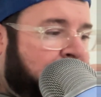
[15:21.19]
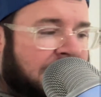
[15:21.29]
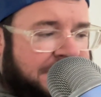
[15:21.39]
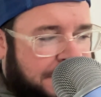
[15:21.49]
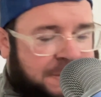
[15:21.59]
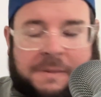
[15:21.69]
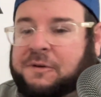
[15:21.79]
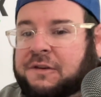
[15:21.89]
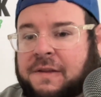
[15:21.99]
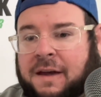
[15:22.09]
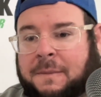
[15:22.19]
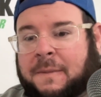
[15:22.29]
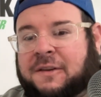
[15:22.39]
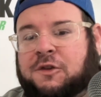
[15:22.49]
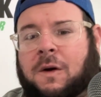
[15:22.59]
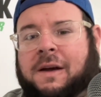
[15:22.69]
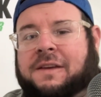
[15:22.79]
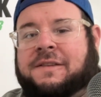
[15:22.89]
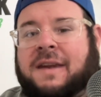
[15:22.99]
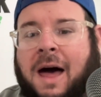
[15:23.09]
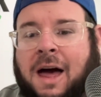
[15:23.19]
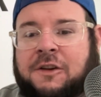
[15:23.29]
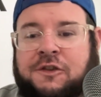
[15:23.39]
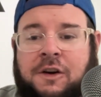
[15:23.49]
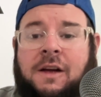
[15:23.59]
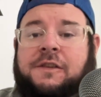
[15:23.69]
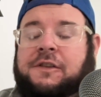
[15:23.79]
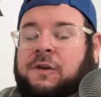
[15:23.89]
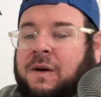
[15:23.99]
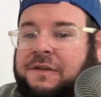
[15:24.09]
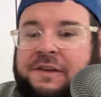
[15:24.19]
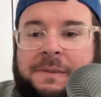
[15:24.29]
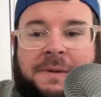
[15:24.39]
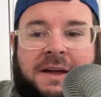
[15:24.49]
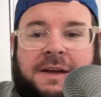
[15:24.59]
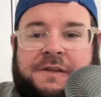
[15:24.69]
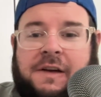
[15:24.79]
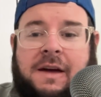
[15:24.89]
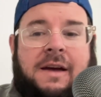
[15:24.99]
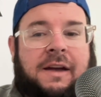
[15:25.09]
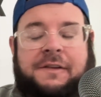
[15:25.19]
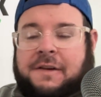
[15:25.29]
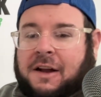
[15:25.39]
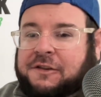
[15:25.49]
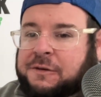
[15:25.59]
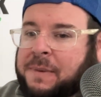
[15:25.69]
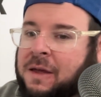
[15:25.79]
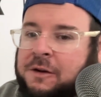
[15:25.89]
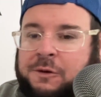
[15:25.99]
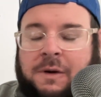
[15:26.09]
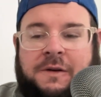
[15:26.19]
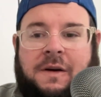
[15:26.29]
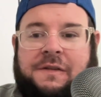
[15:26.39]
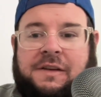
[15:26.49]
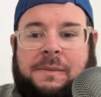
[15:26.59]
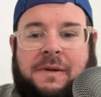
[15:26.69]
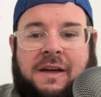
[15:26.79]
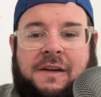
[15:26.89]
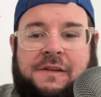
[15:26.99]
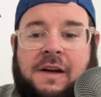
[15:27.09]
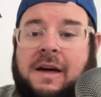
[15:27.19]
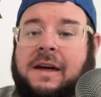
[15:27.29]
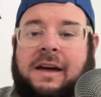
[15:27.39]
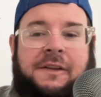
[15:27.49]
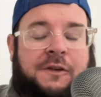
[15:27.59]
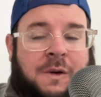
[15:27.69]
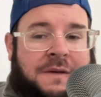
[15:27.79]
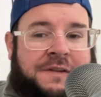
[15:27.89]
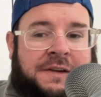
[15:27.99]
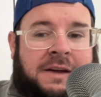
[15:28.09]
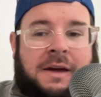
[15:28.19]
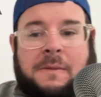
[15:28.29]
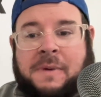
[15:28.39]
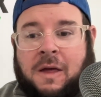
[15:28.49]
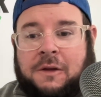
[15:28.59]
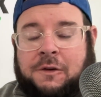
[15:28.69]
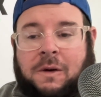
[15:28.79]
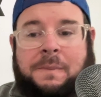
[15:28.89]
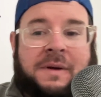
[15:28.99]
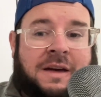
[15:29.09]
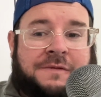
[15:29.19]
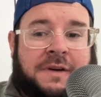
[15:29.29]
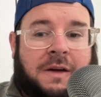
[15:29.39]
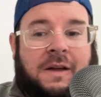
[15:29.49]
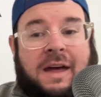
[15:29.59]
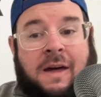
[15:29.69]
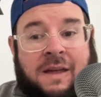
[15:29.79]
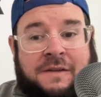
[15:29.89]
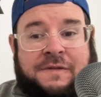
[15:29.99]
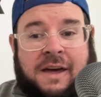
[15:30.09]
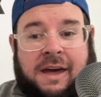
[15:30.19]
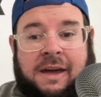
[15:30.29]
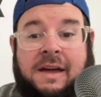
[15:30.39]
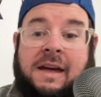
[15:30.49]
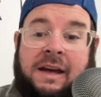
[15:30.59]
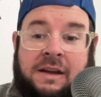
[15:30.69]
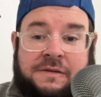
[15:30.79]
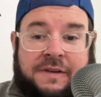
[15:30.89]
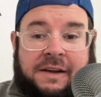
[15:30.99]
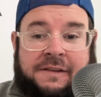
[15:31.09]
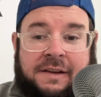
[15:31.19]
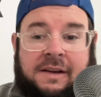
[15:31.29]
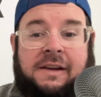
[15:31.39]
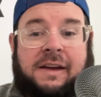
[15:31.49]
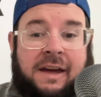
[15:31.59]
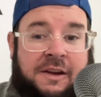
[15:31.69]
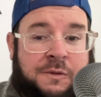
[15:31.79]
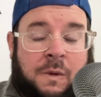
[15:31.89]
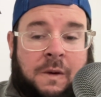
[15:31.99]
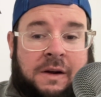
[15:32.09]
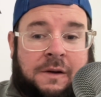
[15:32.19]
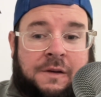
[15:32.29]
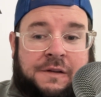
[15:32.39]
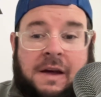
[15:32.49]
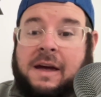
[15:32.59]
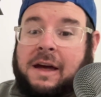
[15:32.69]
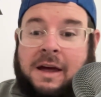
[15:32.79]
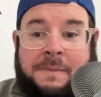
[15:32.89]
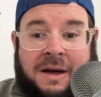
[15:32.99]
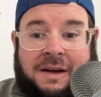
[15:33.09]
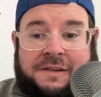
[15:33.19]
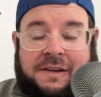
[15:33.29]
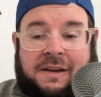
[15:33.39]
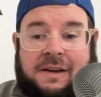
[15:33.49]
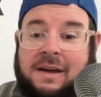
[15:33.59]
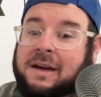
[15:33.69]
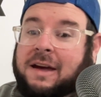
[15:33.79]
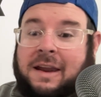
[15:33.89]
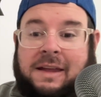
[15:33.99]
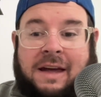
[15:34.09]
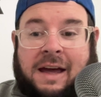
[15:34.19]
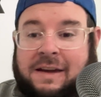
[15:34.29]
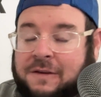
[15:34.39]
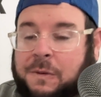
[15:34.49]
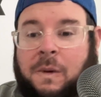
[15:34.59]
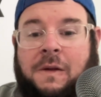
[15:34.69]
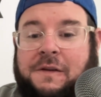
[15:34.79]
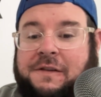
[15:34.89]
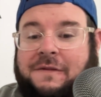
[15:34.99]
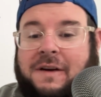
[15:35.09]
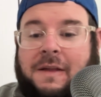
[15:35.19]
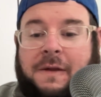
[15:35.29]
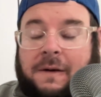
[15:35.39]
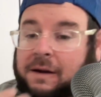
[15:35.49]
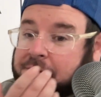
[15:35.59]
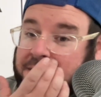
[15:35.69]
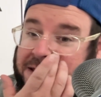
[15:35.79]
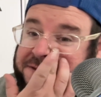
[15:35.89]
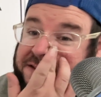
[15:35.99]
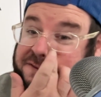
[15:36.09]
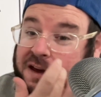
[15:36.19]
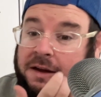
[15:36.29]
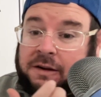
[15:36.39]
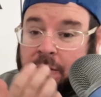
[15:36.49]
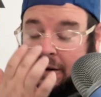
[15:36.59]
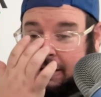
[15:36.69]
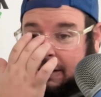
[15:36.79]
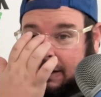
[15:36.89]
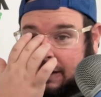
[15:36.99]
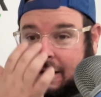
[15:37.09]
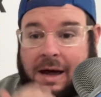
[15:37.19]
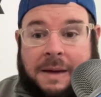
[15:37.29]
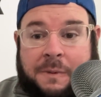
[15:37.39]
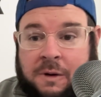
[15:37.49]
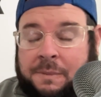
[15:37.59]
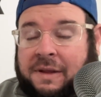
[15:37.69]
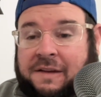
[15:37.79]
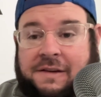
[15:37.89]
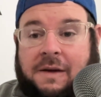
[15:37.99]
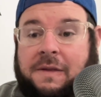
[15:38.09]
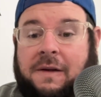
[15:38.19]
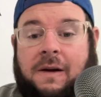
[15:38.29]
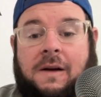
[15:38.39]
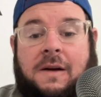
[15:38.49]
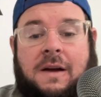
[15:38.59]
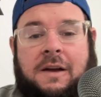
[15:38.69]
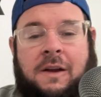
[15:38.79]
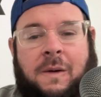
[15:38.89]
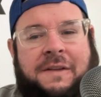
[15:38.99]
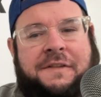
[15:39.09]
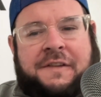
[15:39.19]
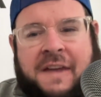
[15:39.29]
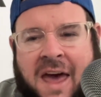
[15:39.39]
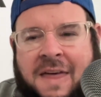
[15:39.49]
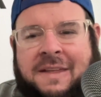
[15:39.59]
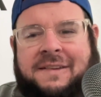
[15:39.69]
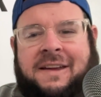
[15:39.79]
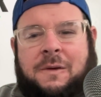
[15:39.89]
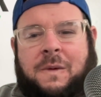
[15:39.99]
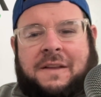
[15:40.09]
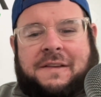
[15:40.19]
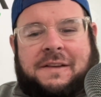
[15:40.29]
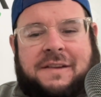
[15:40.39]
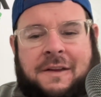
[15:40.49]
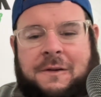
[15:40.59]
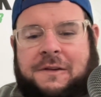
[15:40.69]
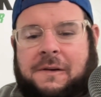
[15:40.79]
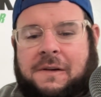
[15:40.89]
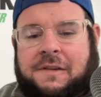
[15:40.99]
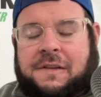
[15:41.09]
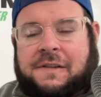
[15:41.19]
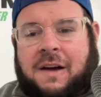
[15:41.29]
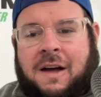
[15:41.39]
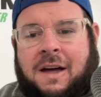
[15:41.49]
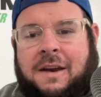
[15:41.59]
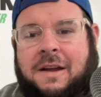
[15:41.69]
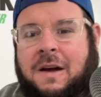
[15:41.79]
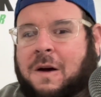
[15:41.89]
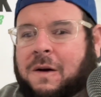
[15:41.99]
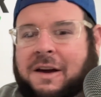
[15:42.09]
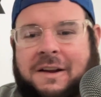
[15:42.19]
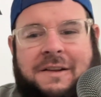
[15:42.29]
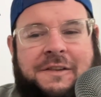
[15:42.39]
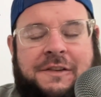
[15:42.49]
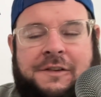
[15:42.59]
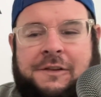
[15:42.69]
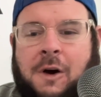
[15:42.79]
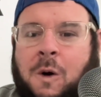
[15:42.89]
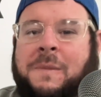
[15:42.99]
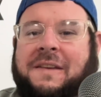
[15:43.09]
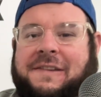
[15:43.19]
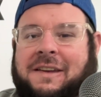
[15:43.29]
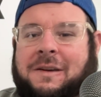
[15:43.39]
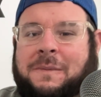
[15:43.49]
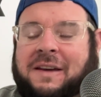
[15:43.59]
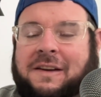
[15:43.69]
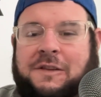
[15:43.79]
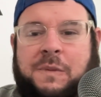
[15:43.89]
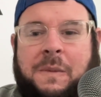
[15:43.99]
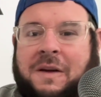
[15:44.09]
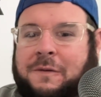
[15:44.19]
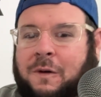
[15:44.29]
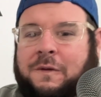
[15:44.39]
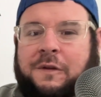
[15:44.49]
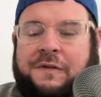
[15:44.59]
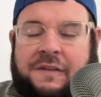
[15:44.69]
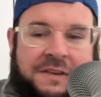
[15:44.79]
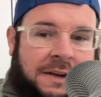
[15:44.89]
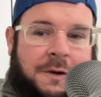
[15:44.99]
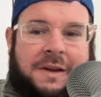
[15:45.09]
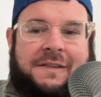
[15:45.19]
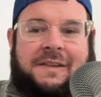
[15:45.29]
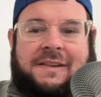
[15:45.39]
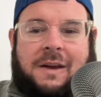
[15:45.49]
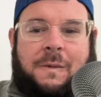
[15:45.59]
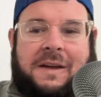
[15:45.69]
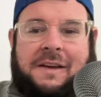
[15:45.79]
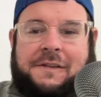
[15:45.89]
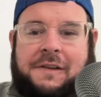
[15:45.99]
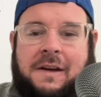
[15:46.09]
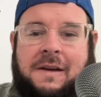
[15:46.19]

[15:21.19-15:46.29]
A subscription to the MMA Shark is not just UFC plays. It's not just Bellator and UFC plays. It's UFC, Bellator, PFL, LFA, Invicta, Cage Warriors, and boxing. And I even throw other stuff out there. If I see value in it, I'm putting plays out there. It's sad that Dana White's Contender Series is gone. Gonna so miss it because we went for over 50 units in 10 weeks,